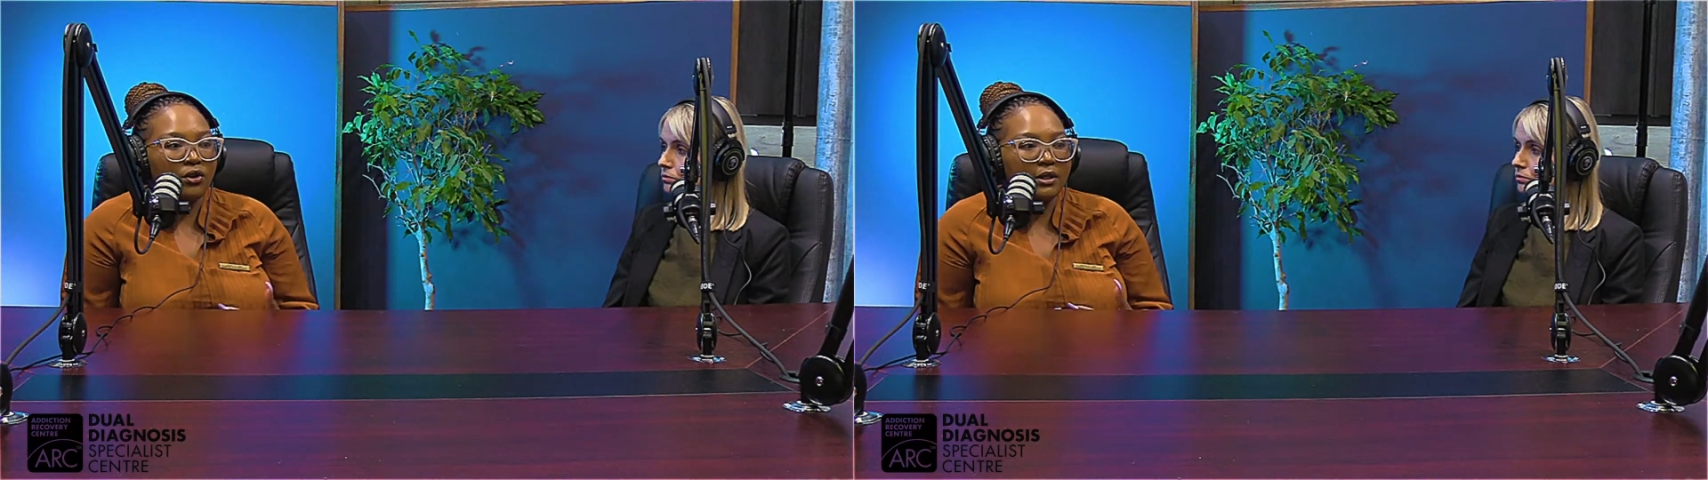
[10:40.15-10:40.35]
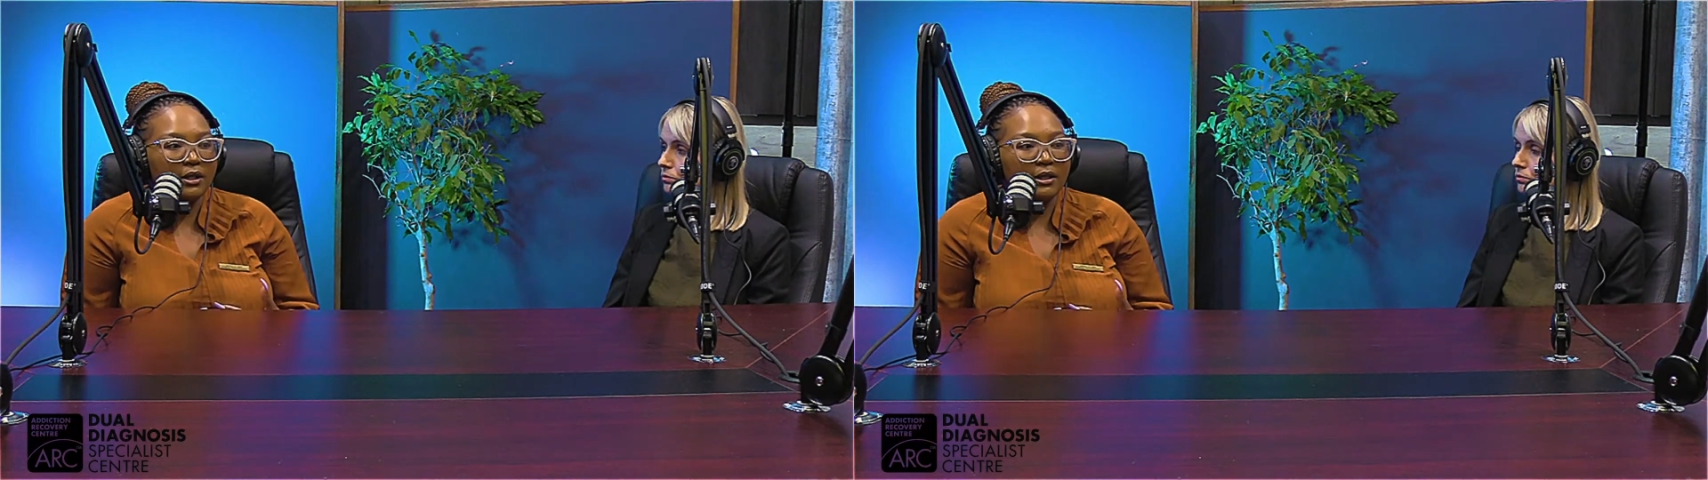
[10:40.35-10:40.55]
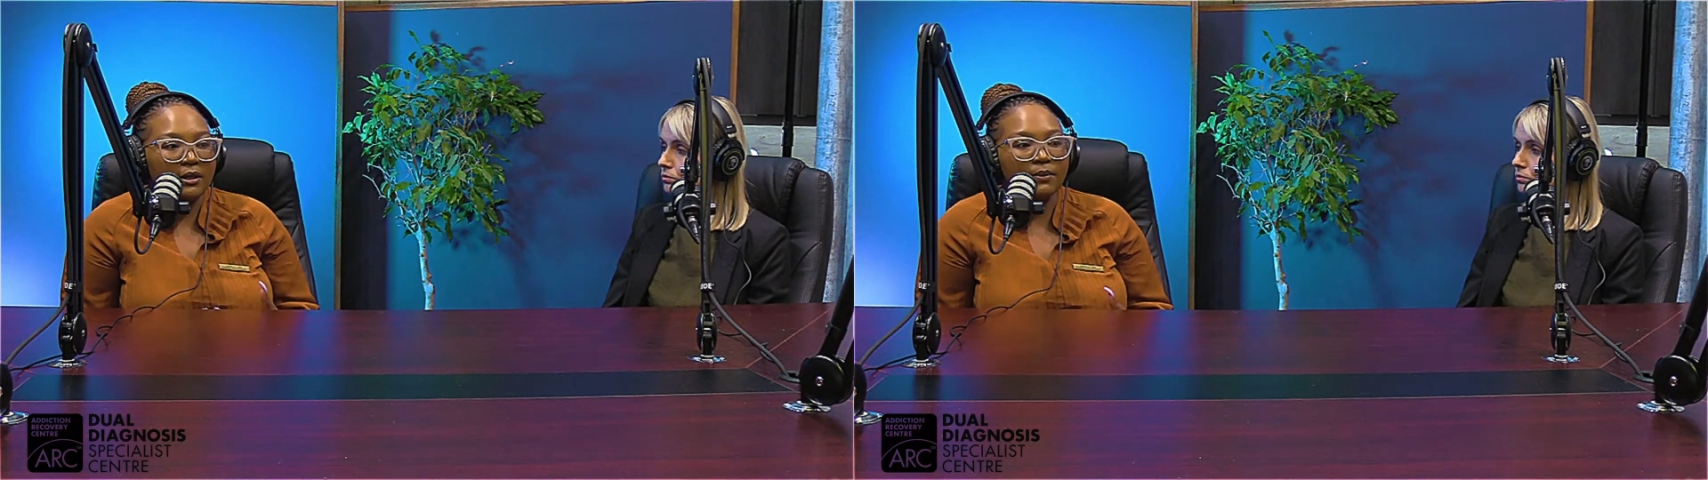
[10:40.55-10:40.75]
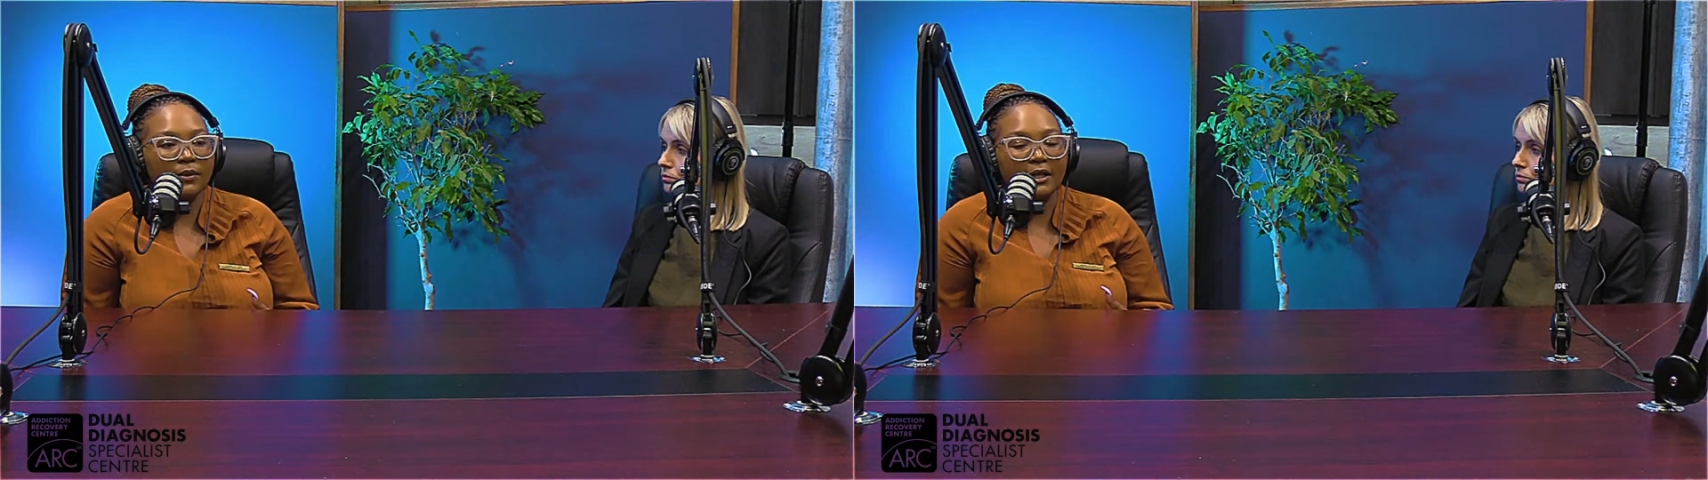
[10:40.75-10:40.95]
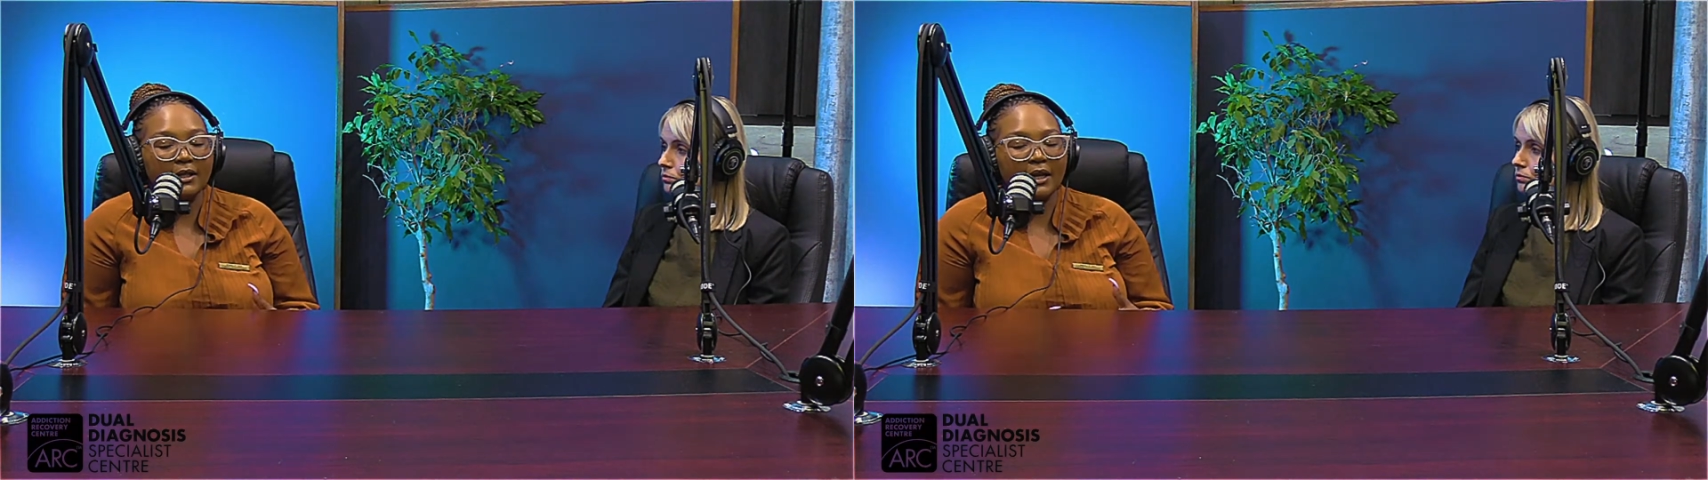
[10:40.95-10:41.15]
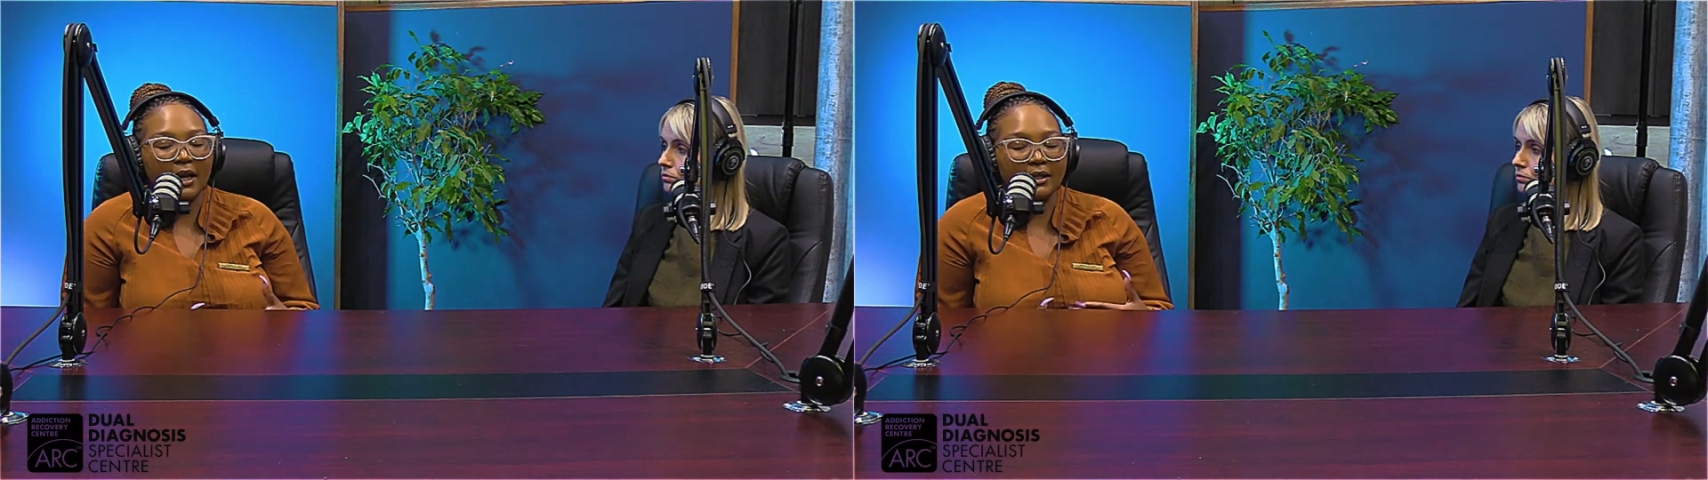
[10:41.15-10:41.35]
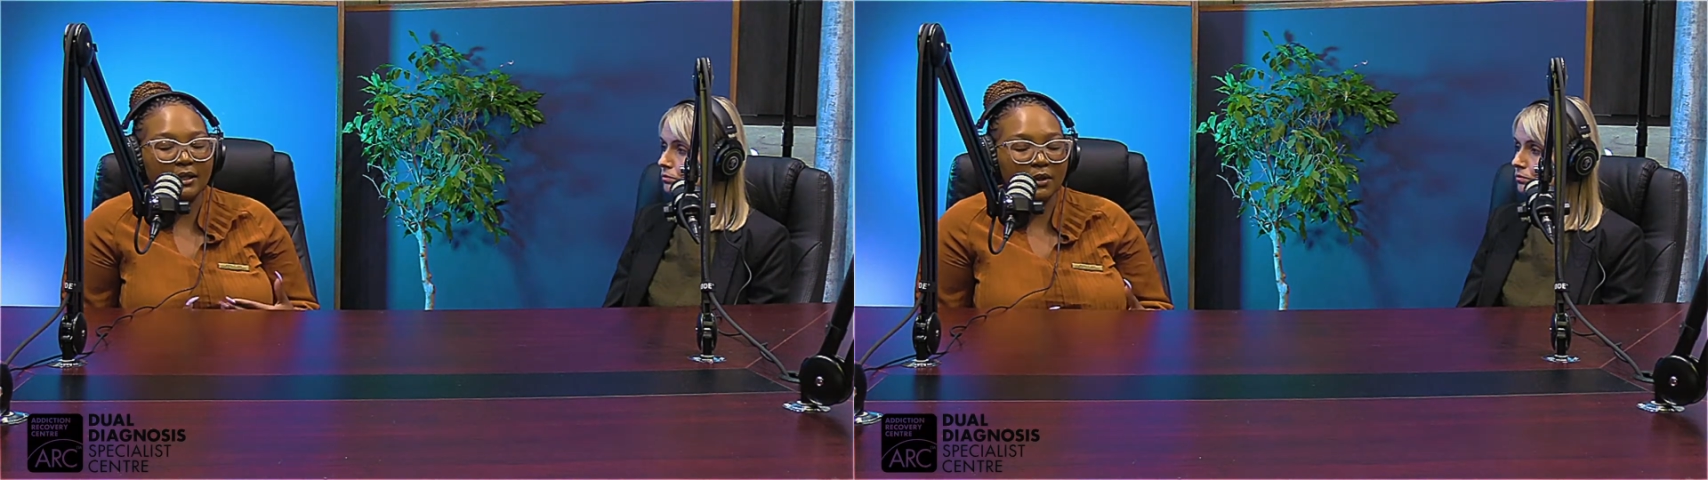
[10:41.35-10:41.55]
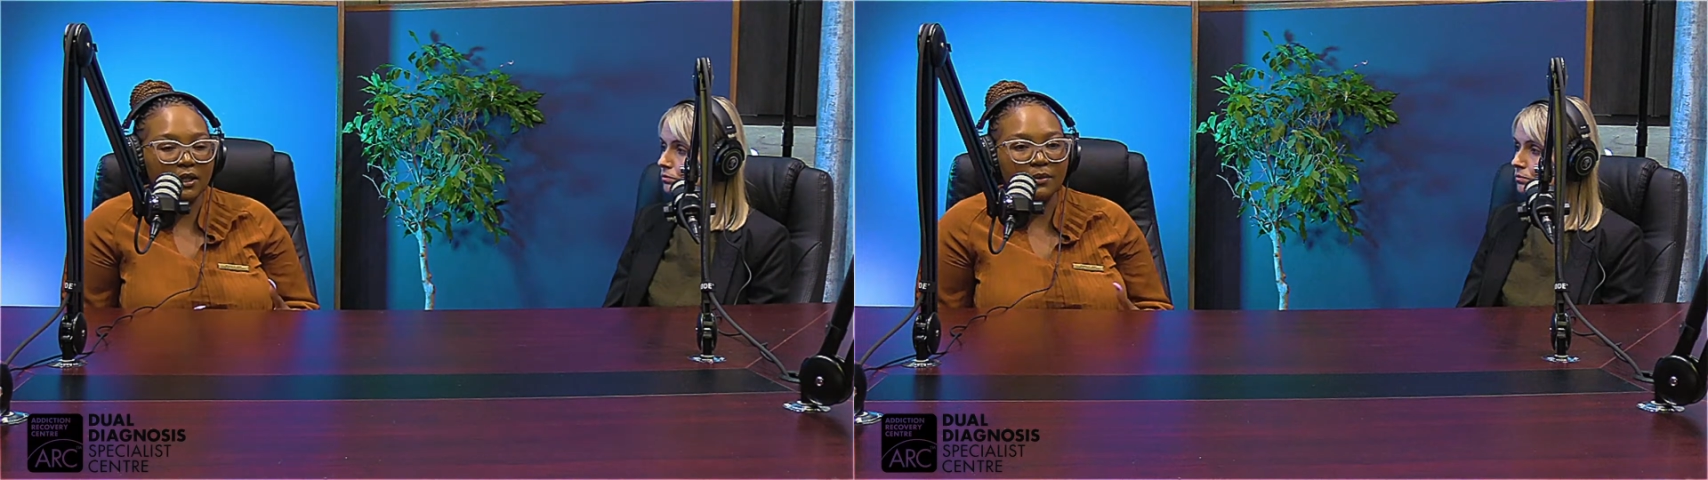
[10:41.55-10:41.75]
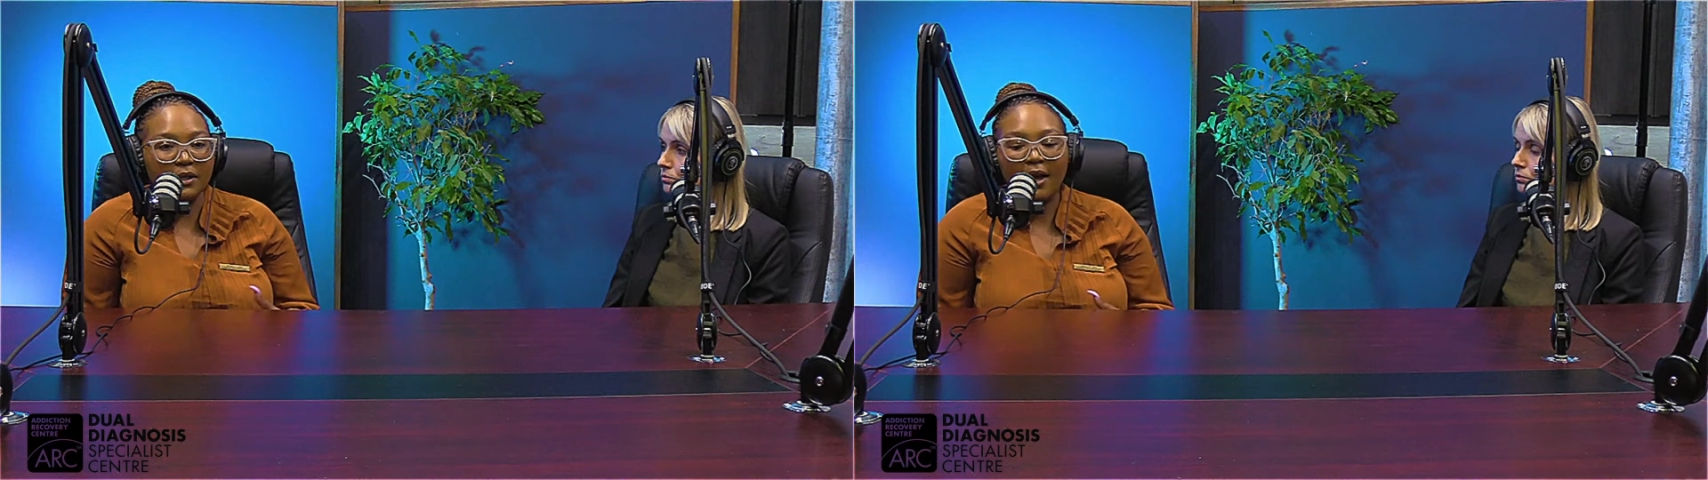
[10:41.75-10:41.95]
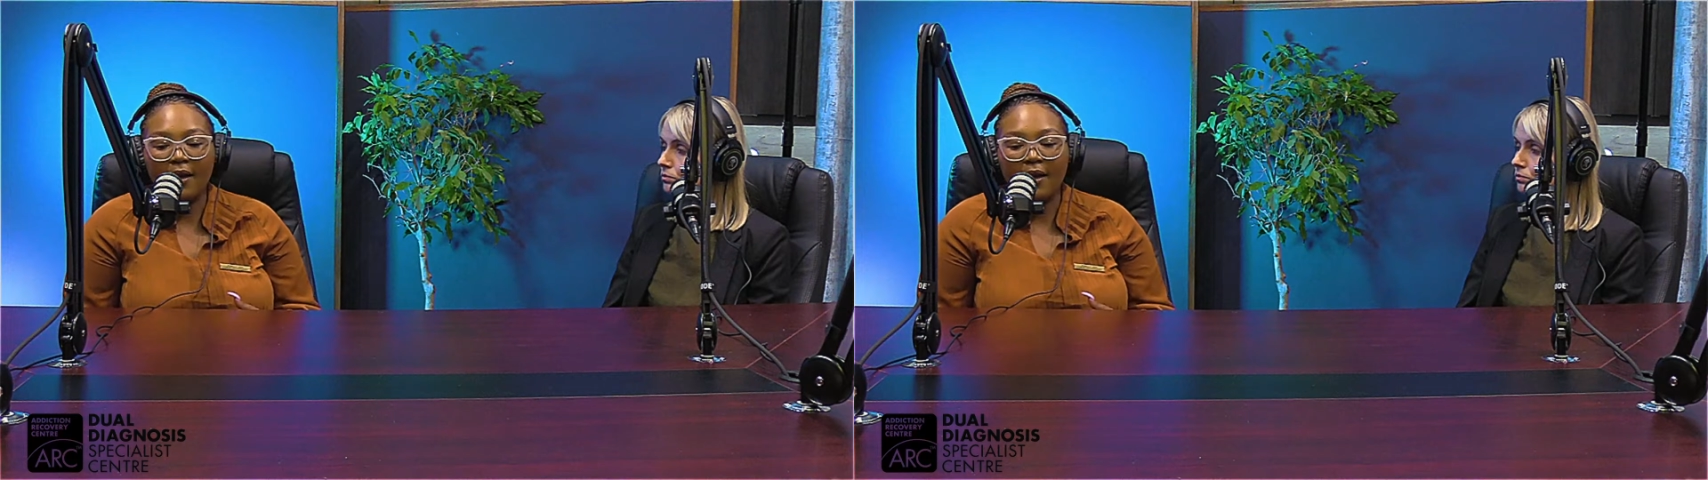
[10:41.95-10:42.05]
symptoms,